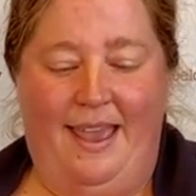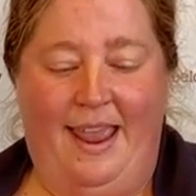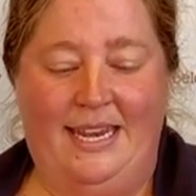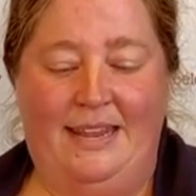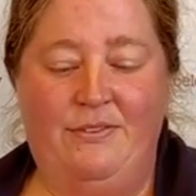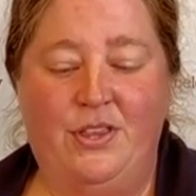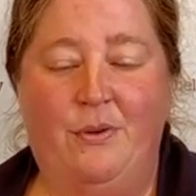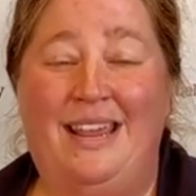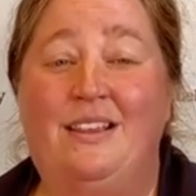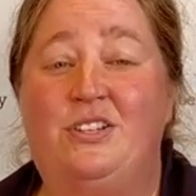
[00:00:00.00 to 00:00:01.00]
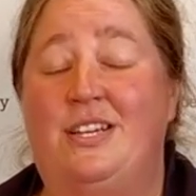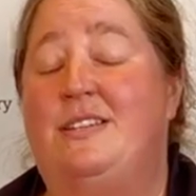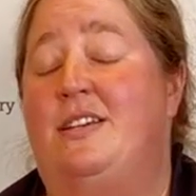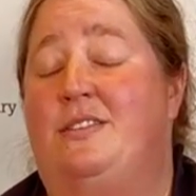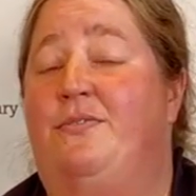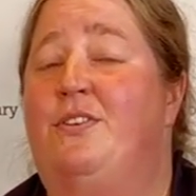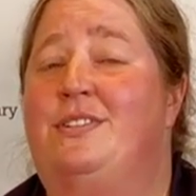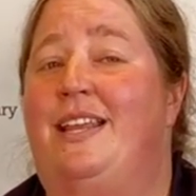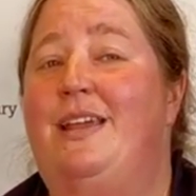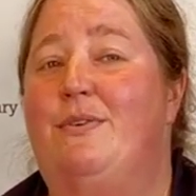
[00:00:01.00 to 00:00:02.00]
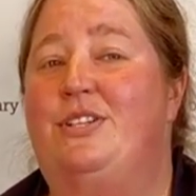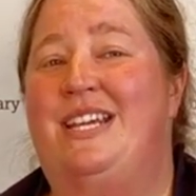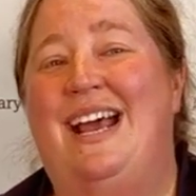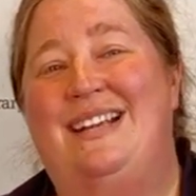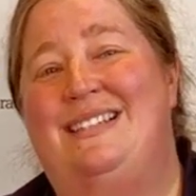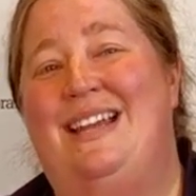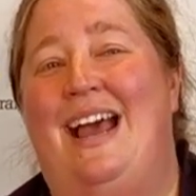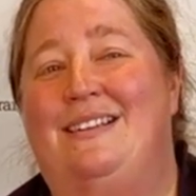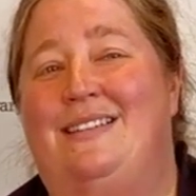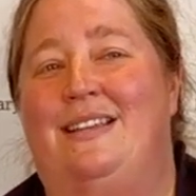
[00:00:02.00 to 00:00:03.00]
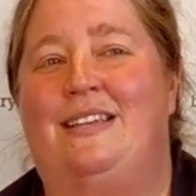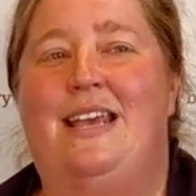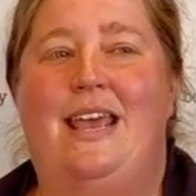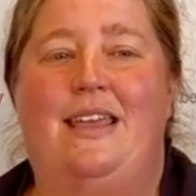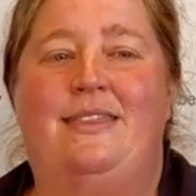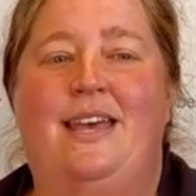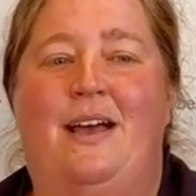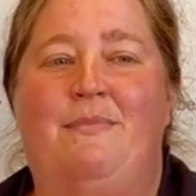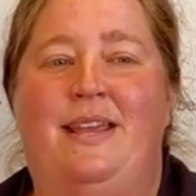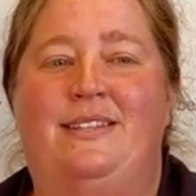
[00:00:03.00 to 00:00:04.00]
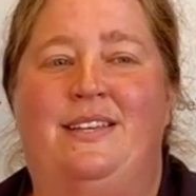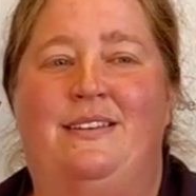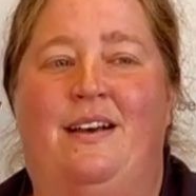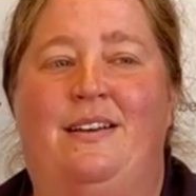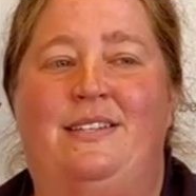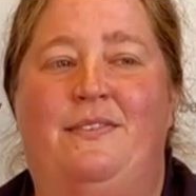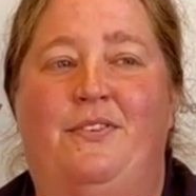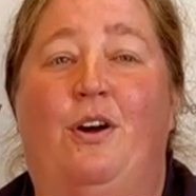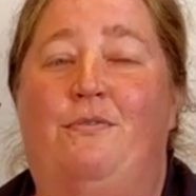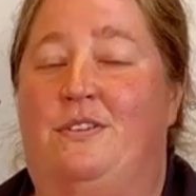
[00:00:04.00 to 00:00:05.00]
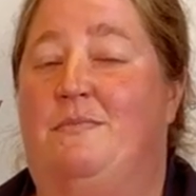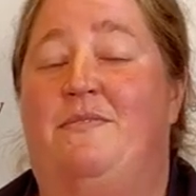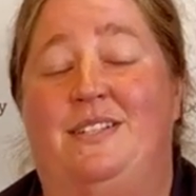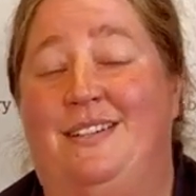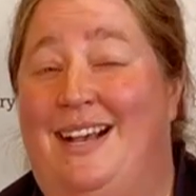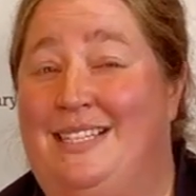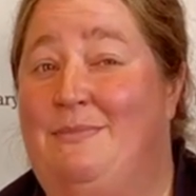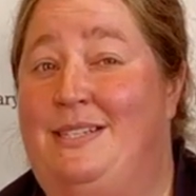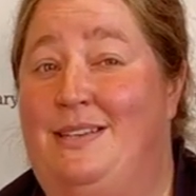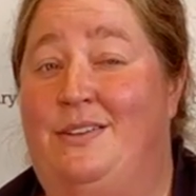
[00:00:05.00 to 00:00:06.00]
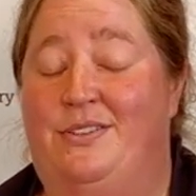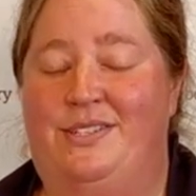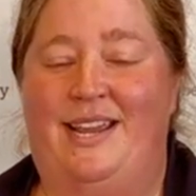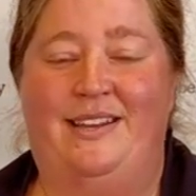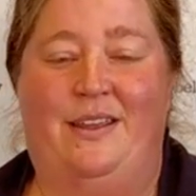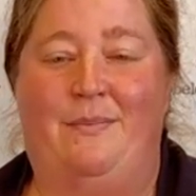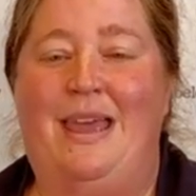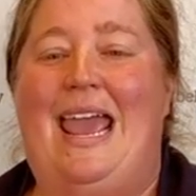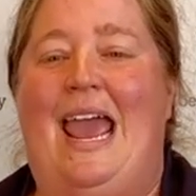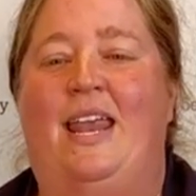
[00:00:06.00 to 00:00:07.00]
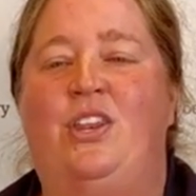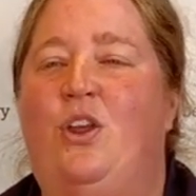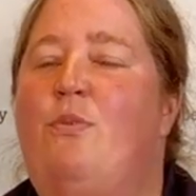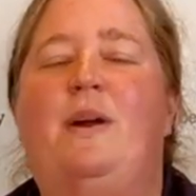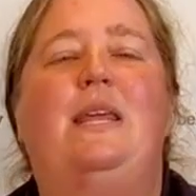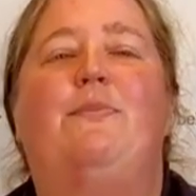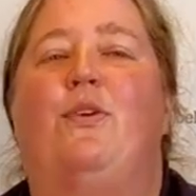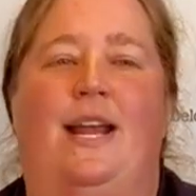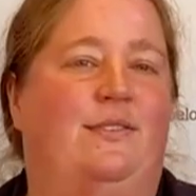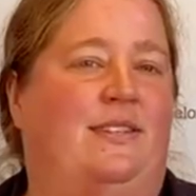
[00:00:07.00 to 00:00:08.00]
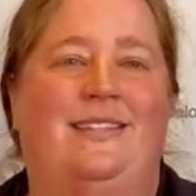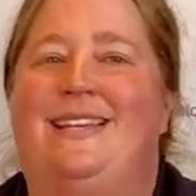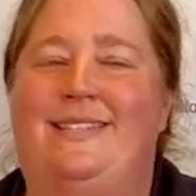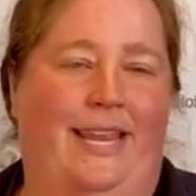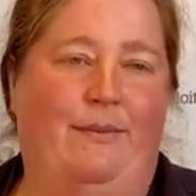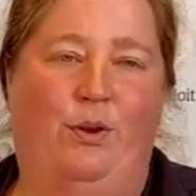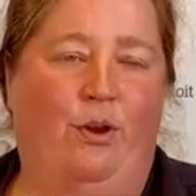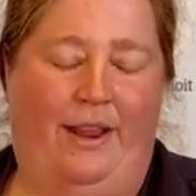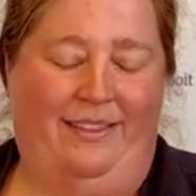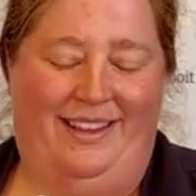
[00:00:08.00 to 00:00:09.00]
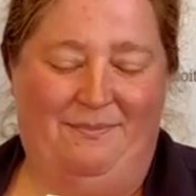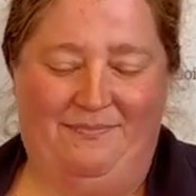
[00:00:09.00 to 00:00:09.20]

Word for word: and even though English is his first language, he has an accent that makes it uh, difficult for some of his classmates to understand him. And nobody pronounces his name correctly.